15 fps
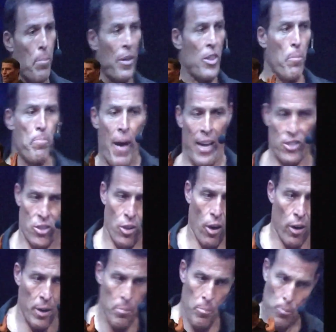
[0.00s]
but the best
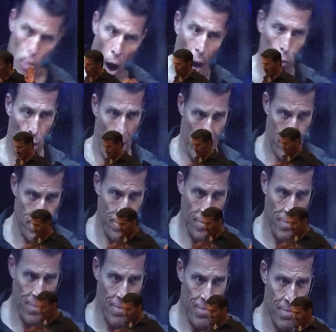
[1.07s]
are in Broadway.
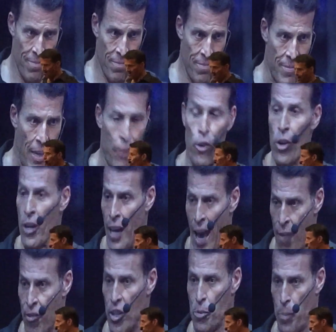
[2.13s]
And if you're gonna
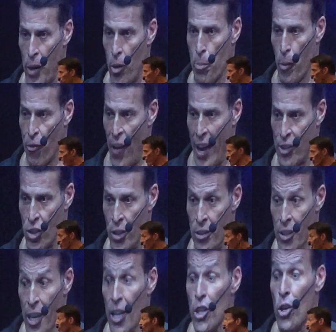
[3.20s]
have this be your
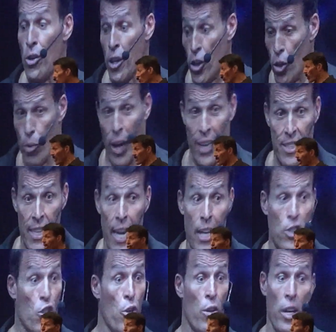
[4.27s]
profession, you need to do what I
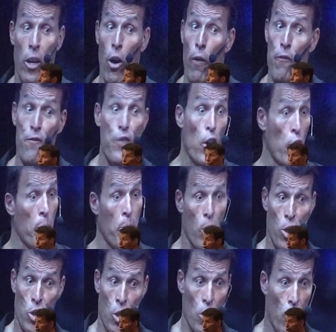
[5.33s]
teach. You need to go full
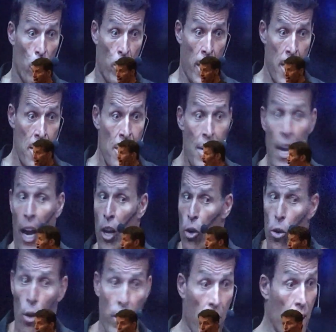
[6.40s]
immersion learning, and you
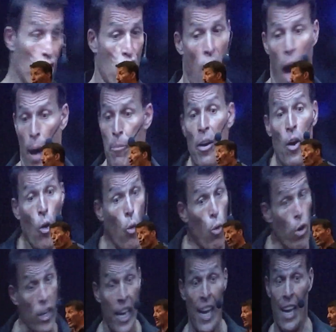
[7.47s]
go get a job
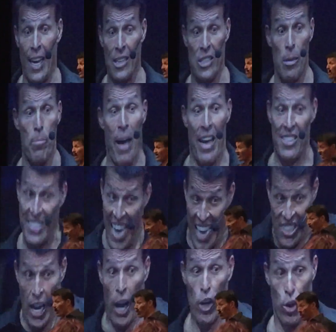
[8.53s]
working against the best.
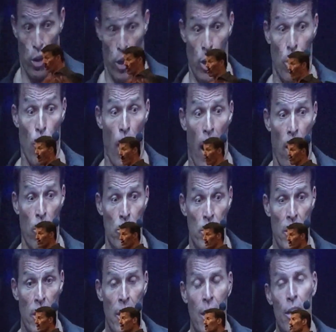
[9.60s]
That's how you're gonna grow.
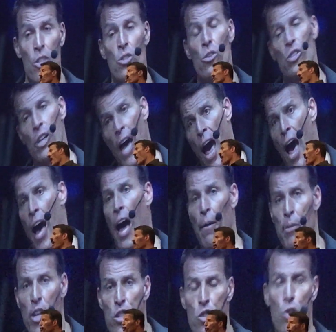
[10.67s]
She goes, yeah, I
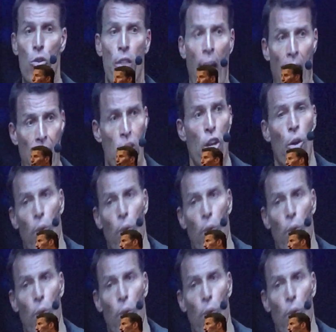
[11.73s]
wanna do that,